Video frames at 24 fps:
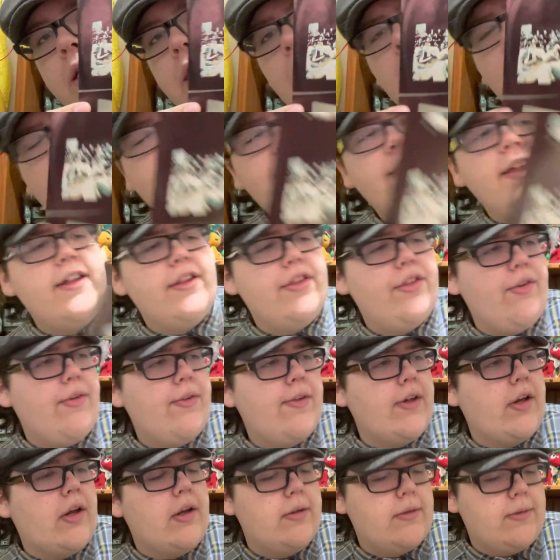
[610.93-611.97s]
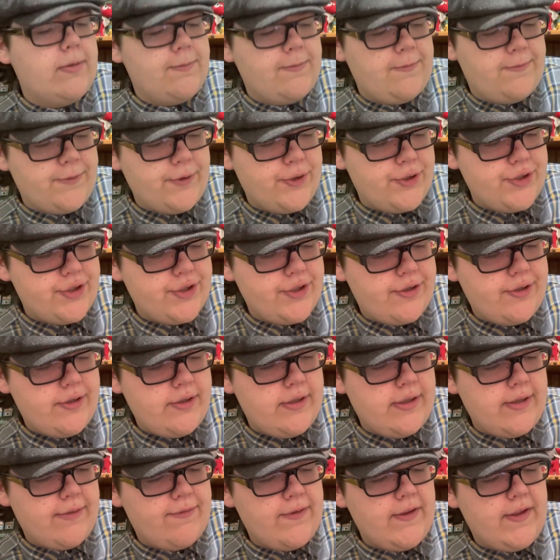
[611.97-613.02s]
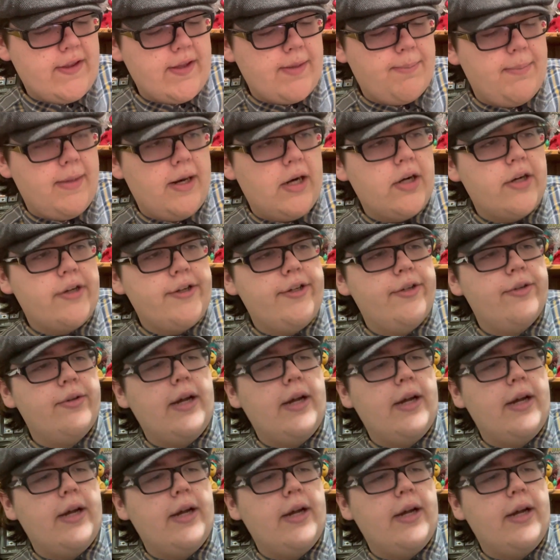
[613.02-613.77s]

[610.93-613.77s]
I think there's a version of this American,